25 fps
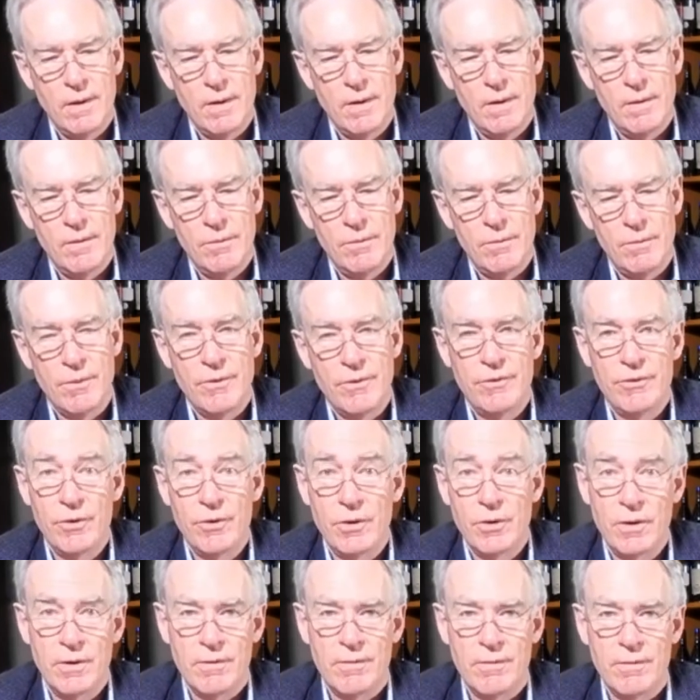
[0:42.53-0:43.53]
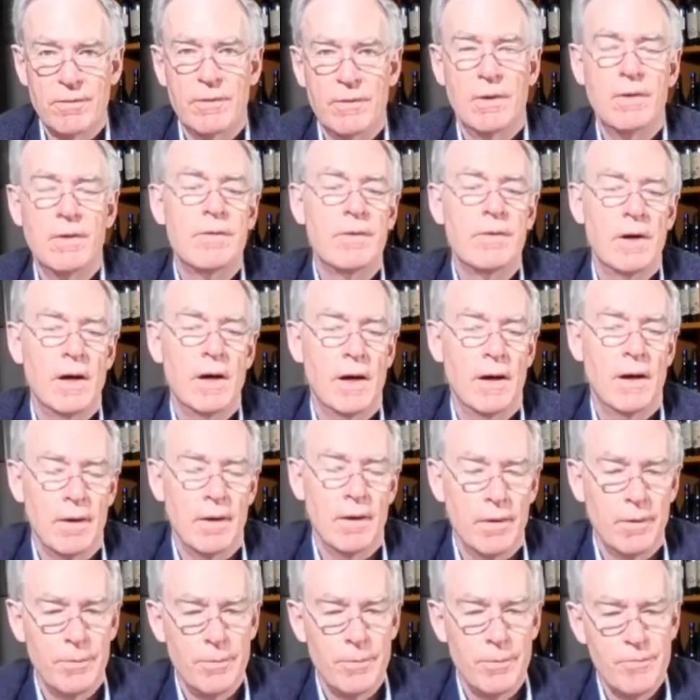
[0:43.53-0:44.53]
reserve
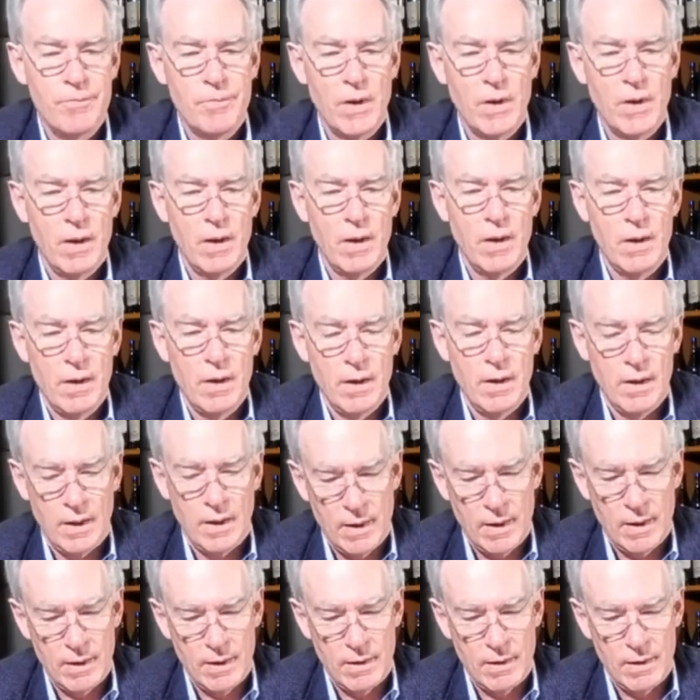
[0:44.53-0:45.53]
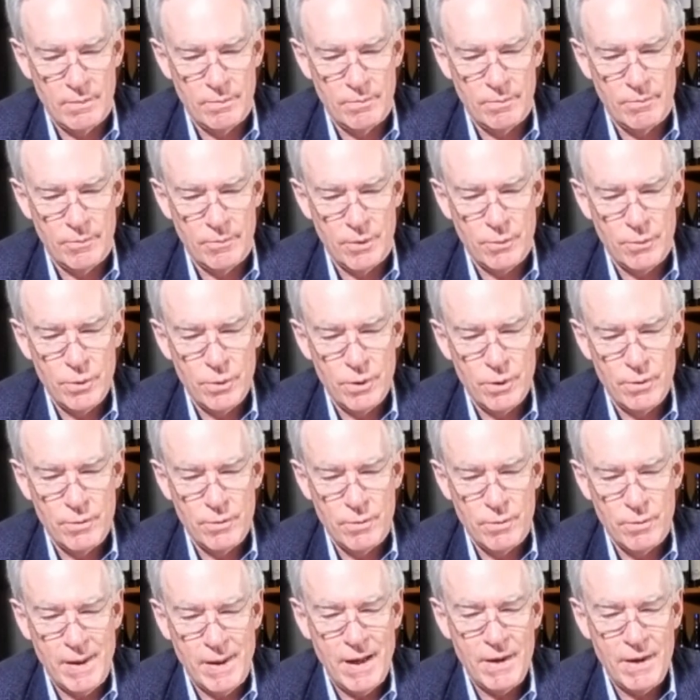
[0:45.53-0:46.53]
Fiano. The word
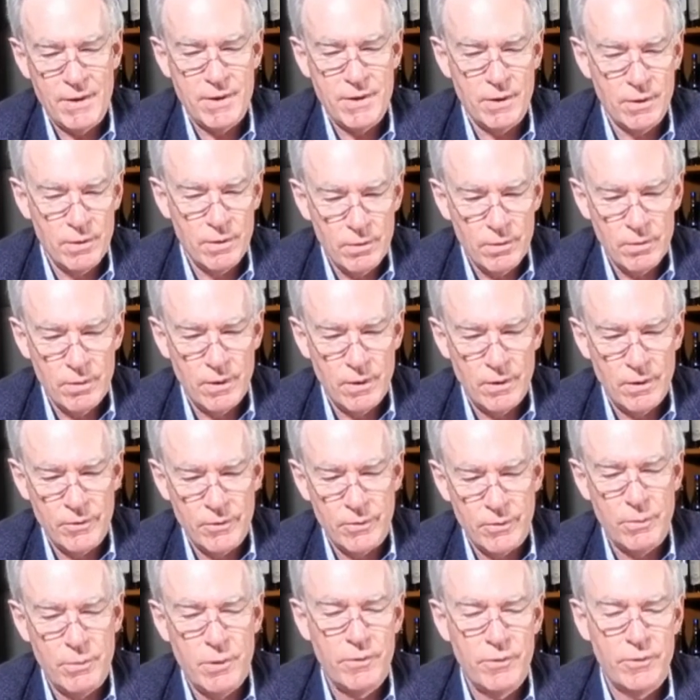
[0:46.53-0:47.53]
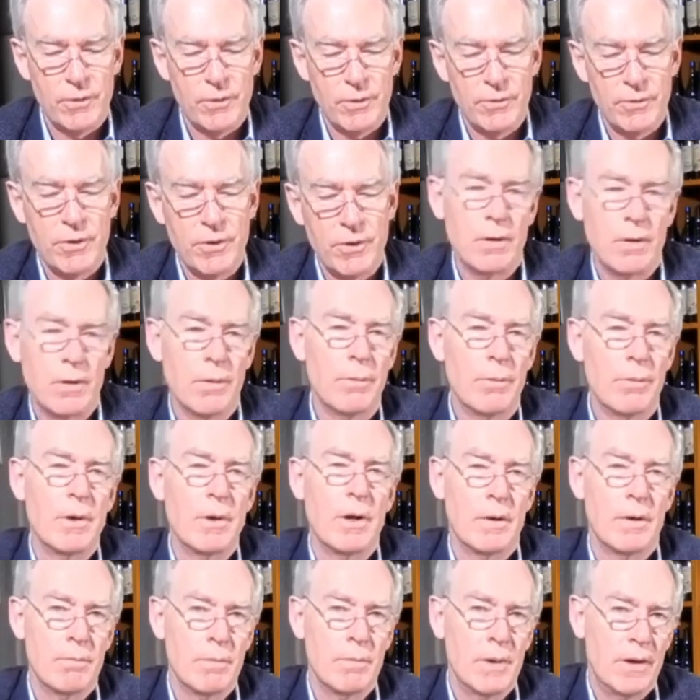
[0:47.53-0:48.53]
rubato is a musical term, and it
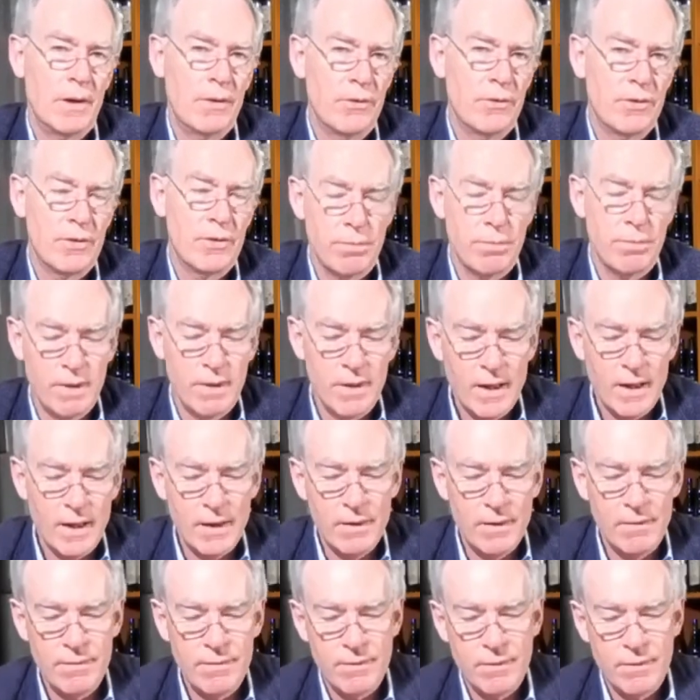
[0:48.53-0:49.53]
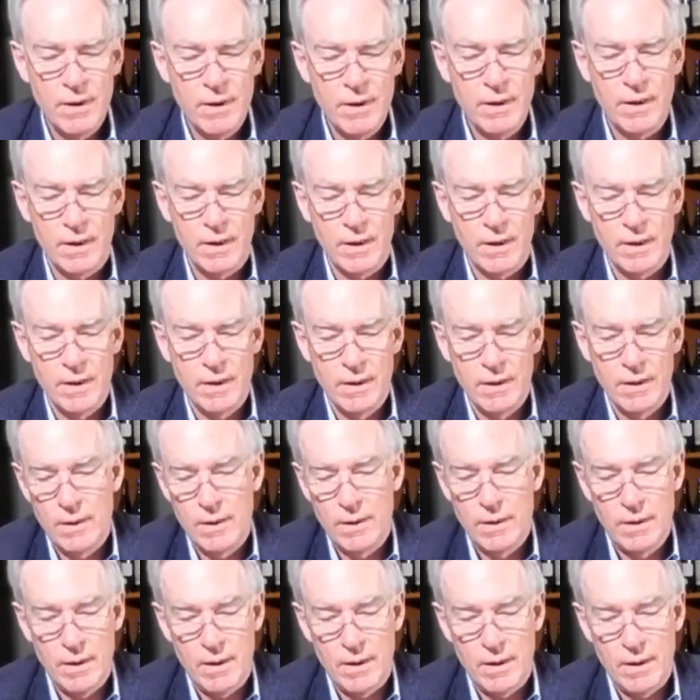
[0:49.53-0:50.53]
means to play freely.
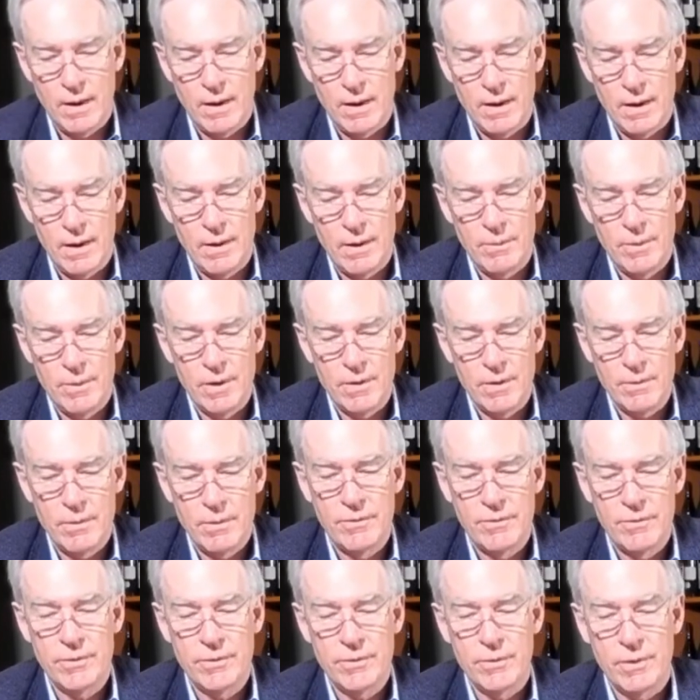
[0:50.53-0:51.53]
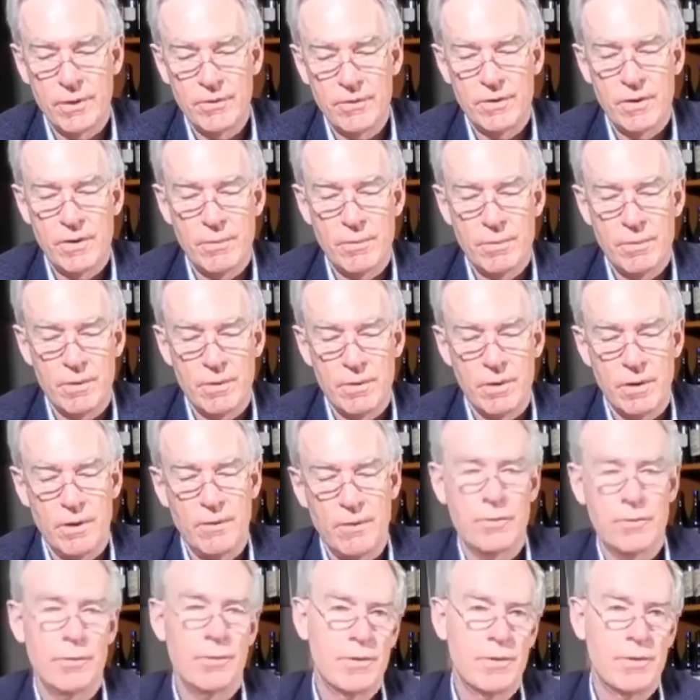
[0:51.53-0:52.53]
In other words, to extemporize
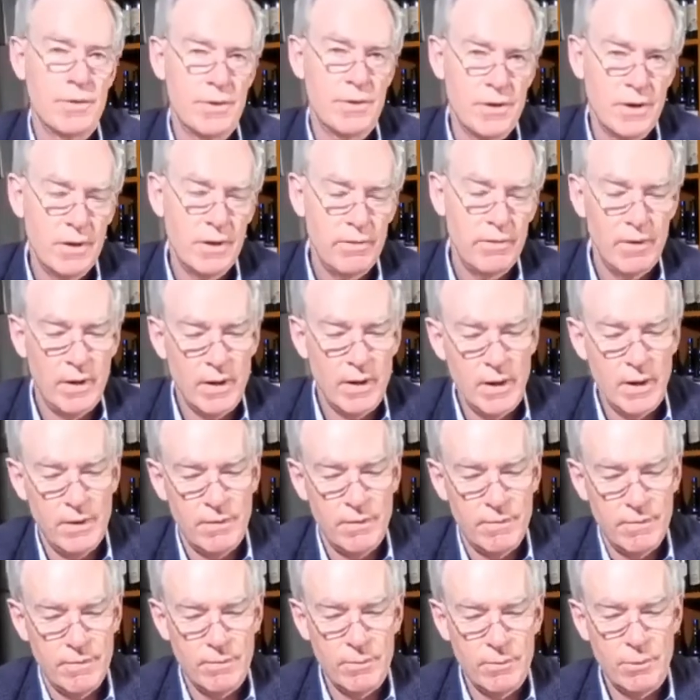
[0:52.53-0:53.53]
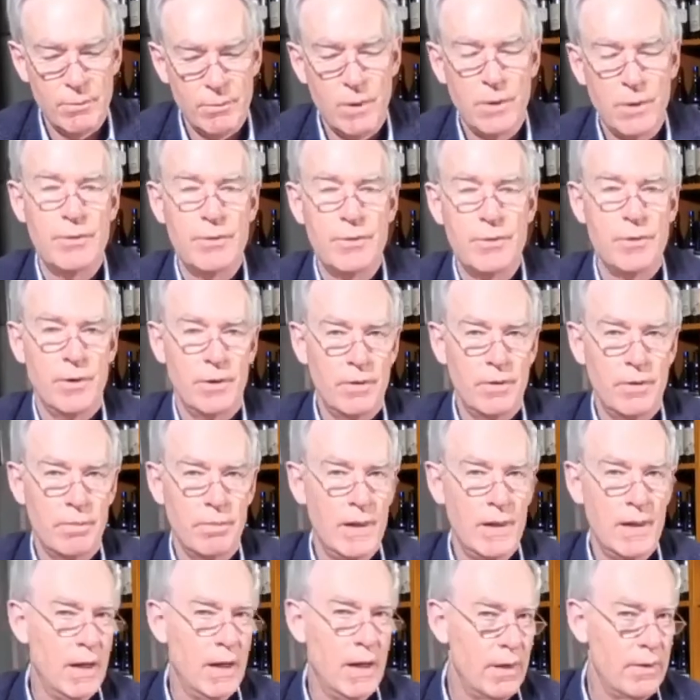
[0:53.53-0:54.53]
or to deviate from the well-trodden
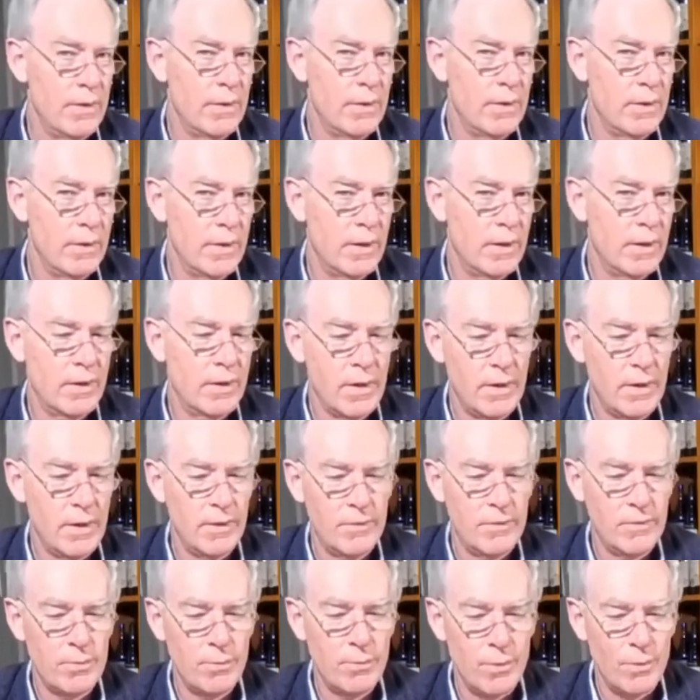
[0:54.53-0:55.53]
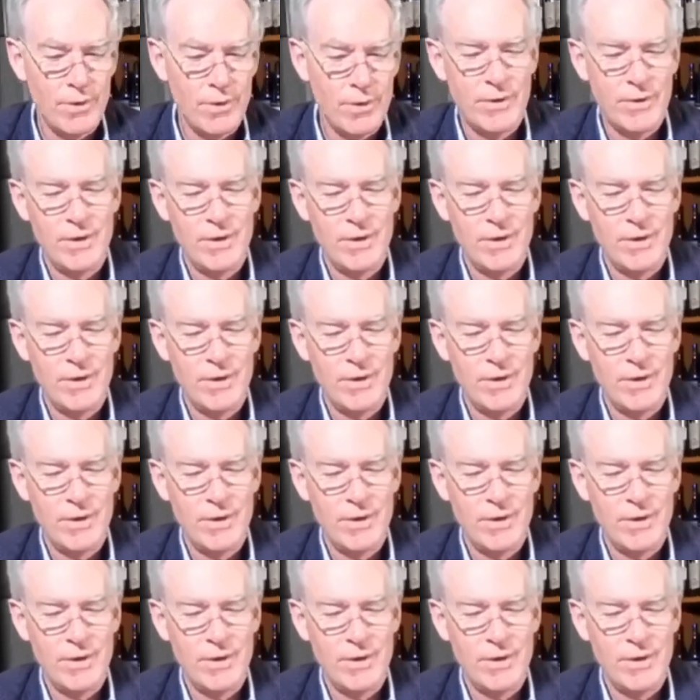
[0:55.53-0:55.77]
path. And I think that's what